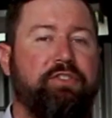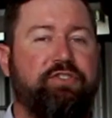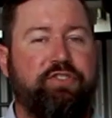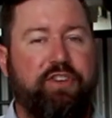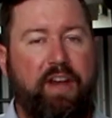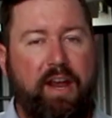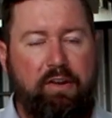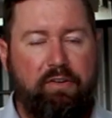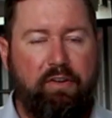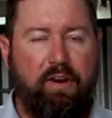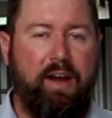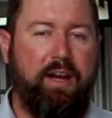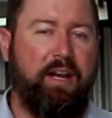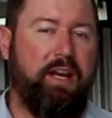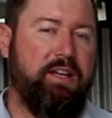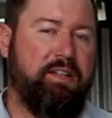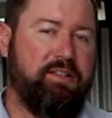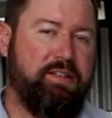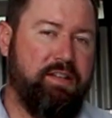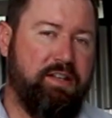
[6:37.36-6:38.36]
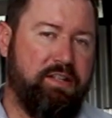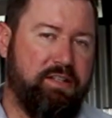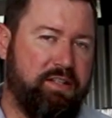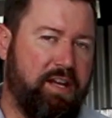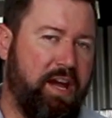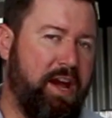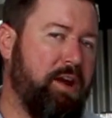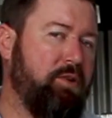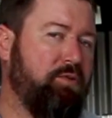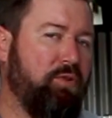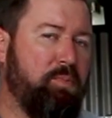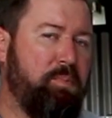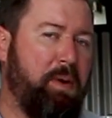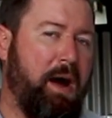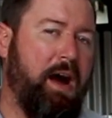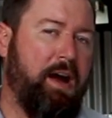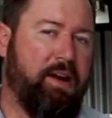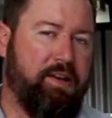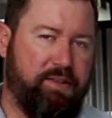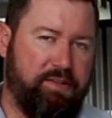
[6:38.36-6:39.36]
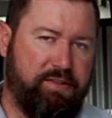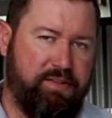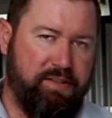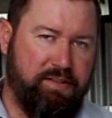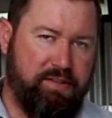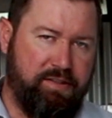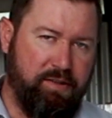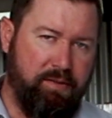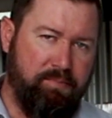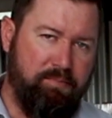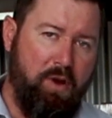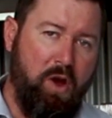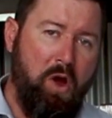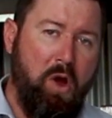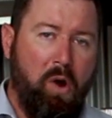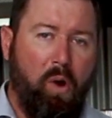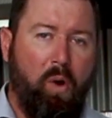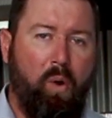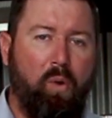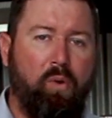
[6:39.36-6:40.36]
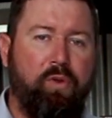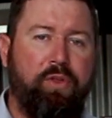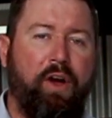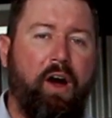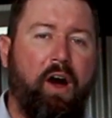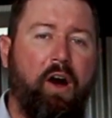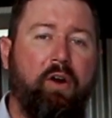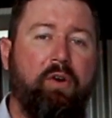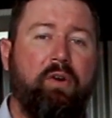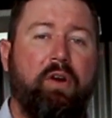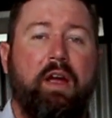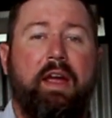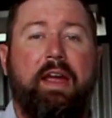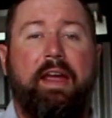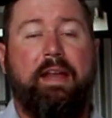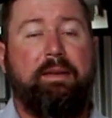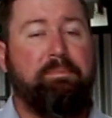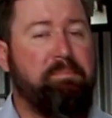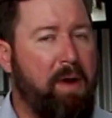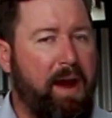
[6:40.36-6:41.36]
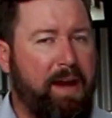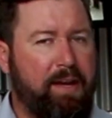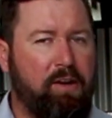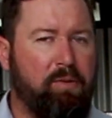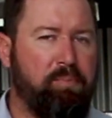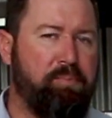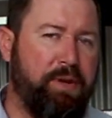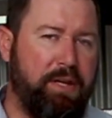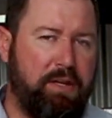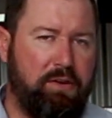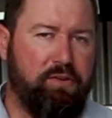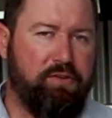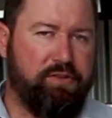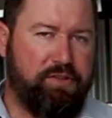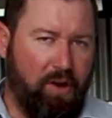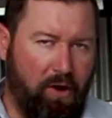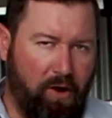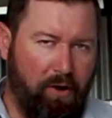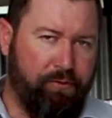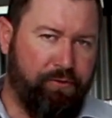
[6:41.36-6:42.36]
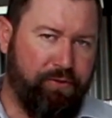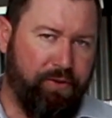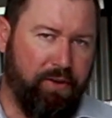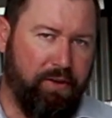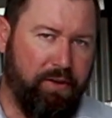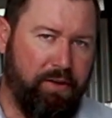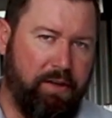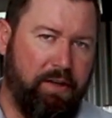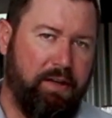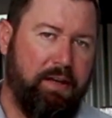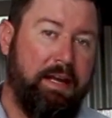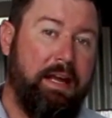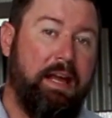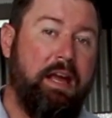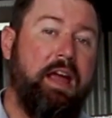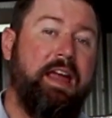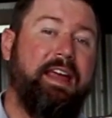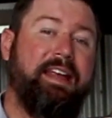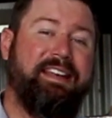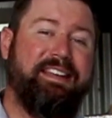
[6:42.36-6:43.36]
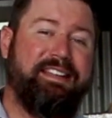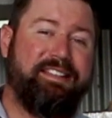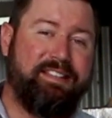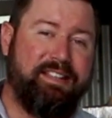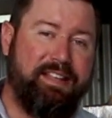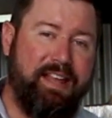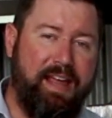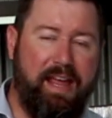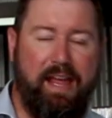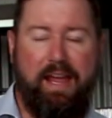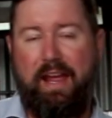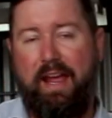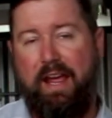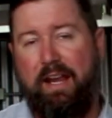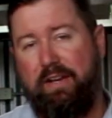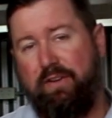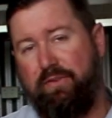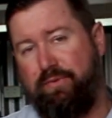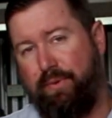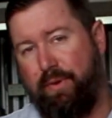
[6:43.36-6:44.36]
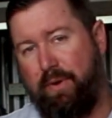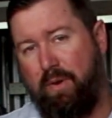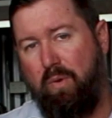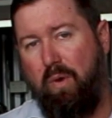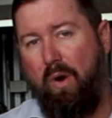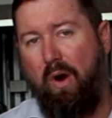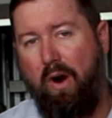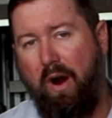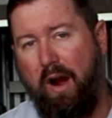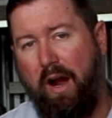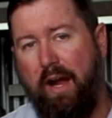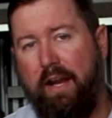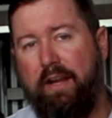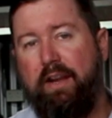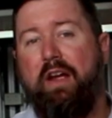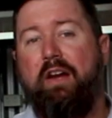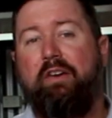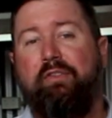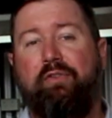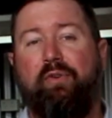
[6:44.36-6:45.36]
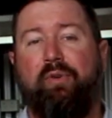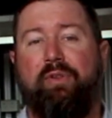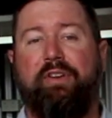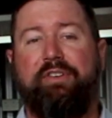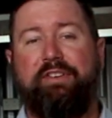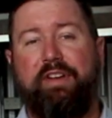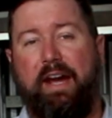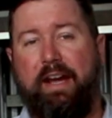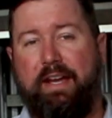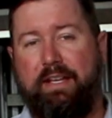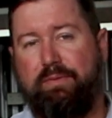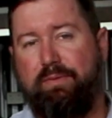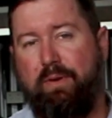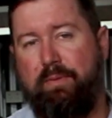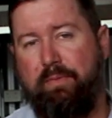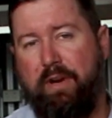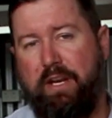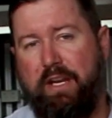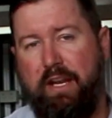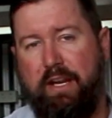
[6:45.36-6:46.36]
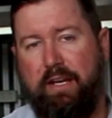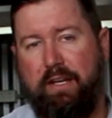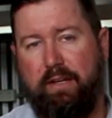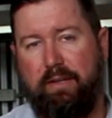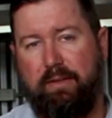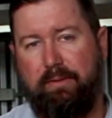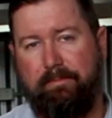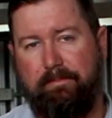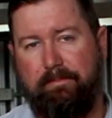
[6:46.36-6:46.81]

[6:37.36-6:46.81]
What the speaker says: generator is an integral part of the system. Although it may not be used often, it is there and is required for the days when we need it.